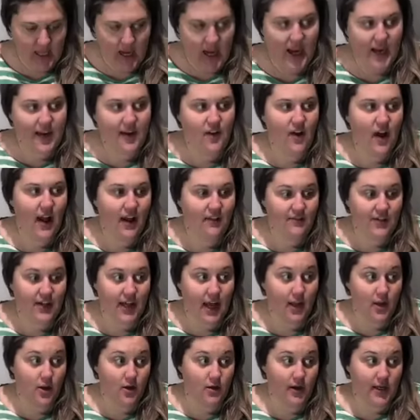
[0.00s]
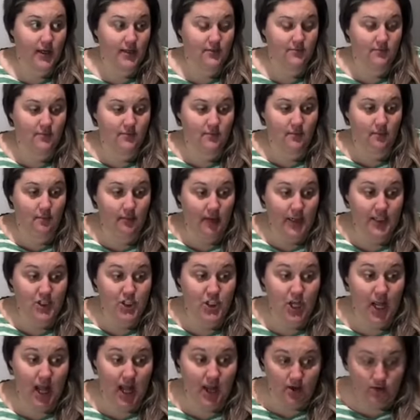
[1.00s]
I don't have yellow in much
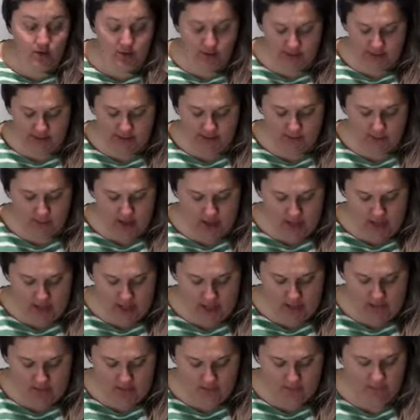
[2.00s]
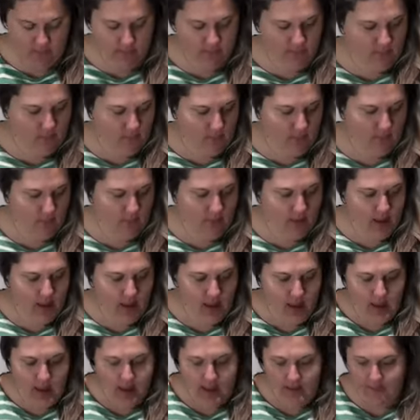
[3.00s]
else, but
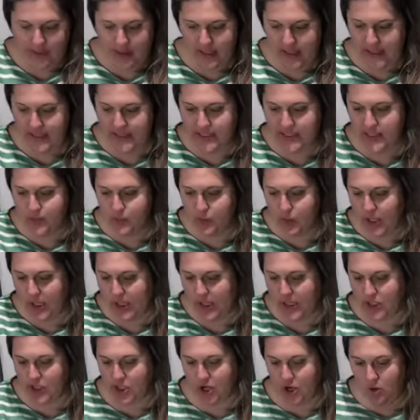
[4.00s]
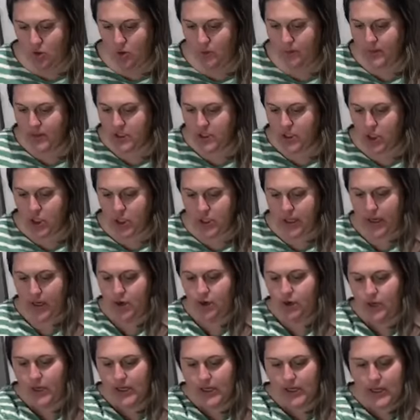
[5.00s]
I feel like it's springy. Do y'all want to look at a
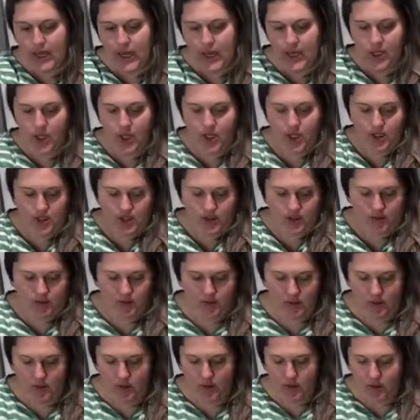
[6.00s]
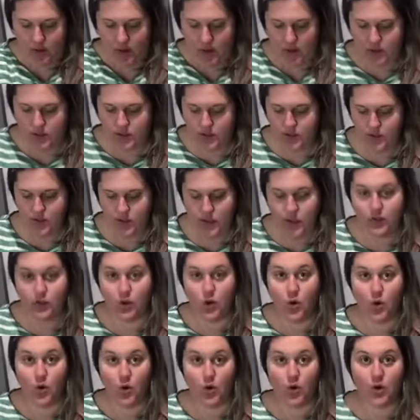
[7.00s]
green color? So if we do
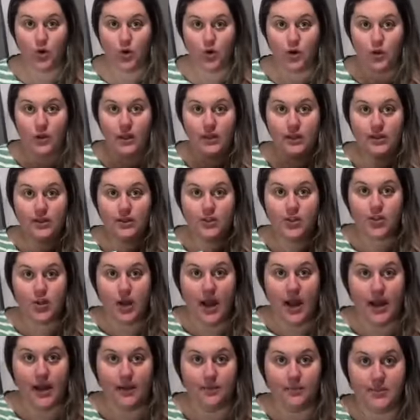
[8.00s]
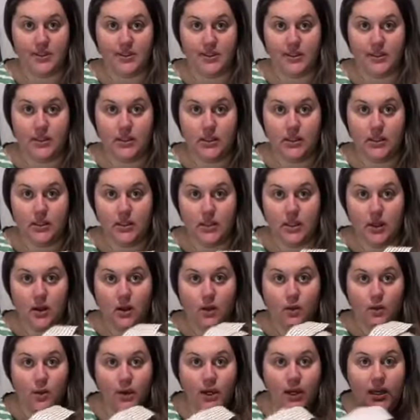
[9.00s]
coral and the stripes,
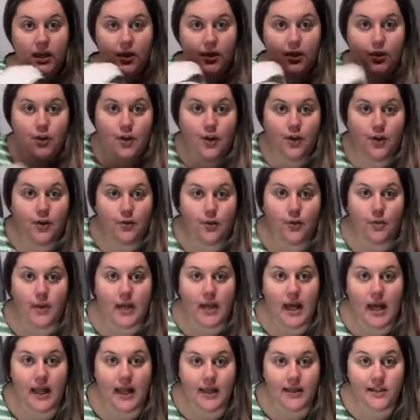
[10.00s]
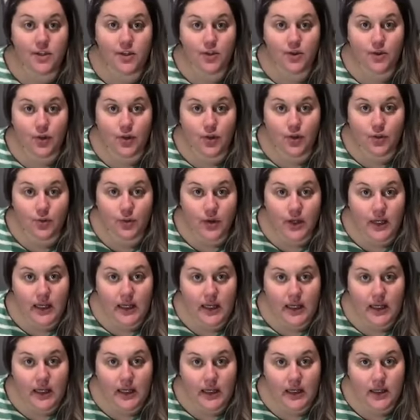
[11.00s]
we need a third ribbon. I like to do
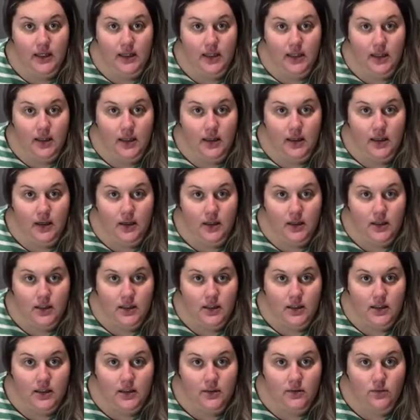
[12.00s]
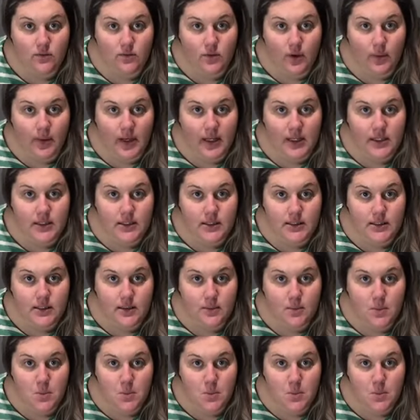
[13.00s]
3 ribbons.